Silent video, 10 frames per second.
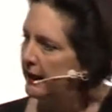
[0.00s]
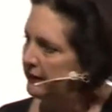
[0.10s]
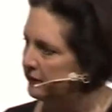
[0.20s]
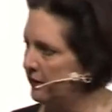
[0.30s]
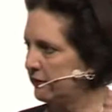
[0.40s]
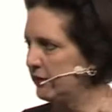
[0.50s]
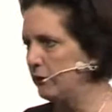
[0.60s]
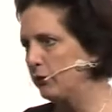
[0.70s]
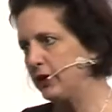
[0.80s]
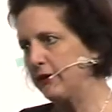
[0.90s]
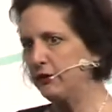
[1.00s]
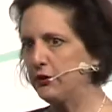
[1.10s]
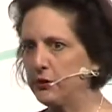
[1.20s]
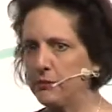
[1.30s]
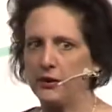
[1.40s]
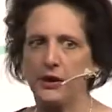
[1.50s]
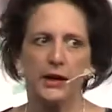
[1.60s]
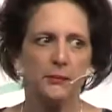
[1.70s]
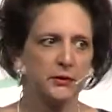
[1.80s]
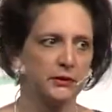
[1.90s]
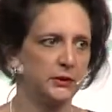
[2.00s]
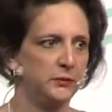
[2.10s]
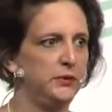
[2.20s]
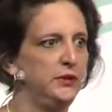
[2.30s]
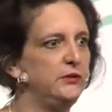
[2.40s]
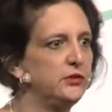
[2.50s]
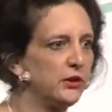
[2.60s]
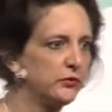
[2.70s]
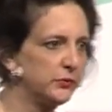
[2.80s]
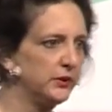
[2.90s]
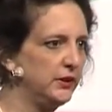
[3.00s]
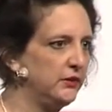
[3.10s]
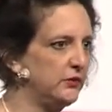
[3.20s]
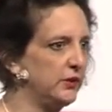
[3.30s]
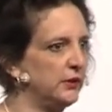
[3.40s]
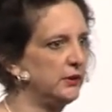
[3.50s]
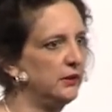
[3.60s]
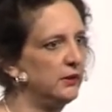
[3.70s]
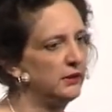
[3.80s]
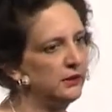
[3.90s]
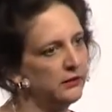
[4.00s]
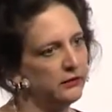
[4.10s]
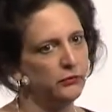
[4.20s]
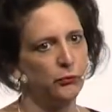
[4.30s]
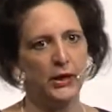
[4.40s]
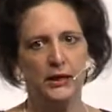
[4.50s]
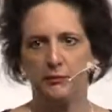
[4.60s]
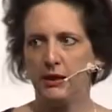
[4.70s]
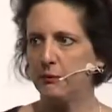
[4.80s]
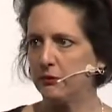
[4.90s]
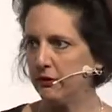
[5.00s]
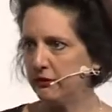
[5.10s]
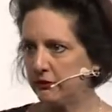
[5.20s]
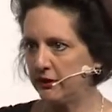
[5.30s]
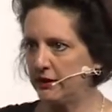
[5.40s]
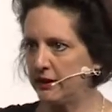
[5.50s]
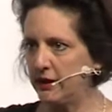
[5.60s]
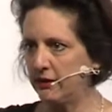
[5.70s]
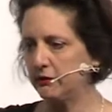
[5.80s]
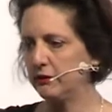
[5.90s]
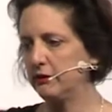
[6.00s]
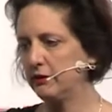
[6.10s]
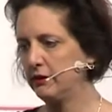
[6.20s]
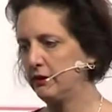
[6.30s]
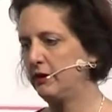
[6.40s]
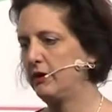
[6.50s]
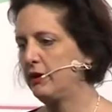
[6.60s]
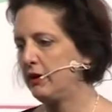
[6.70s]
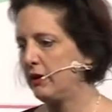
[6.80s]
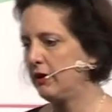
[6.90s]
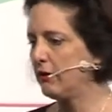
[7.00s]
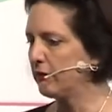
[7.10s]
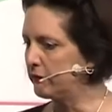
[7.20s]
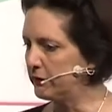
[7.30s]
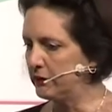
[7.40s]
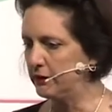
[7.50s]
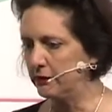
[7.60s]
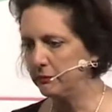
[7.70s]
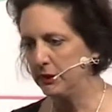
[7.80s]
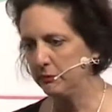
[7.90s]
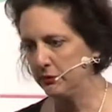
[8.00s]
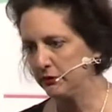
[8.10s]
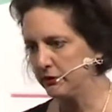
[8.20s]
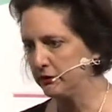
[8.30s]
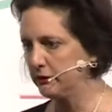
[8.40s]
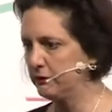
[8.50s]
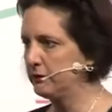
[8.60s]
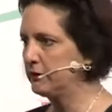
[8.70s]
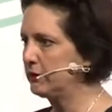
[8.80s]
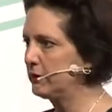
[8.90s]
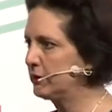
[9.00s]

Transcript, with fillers: And Zong's like, well, have you heard about Hyperloop? He just released it. This white paper, he set it out for people to